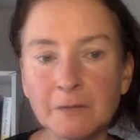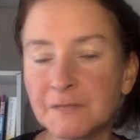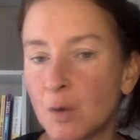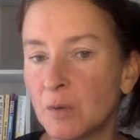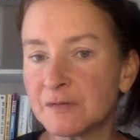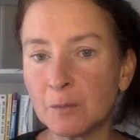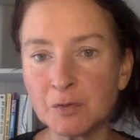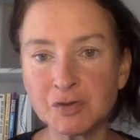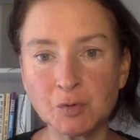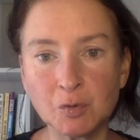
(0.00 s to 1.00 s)
So as
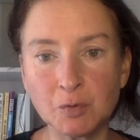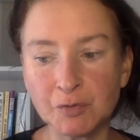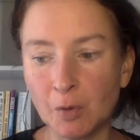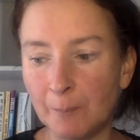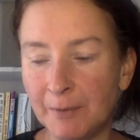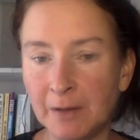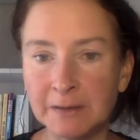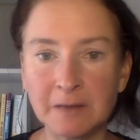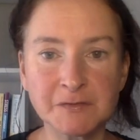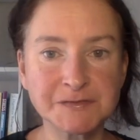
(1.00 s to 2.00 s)
long as you're not
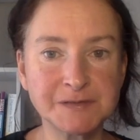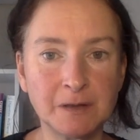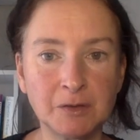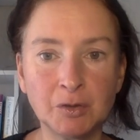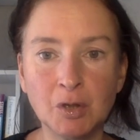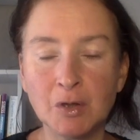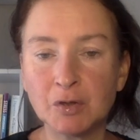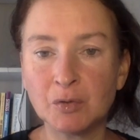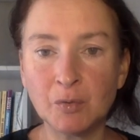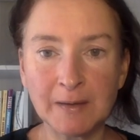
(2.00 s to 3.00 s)
burning in the sun,
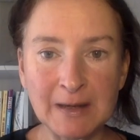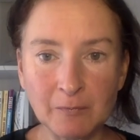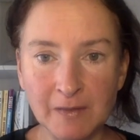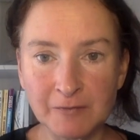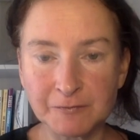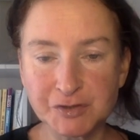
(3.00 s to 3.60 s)
you're not out there for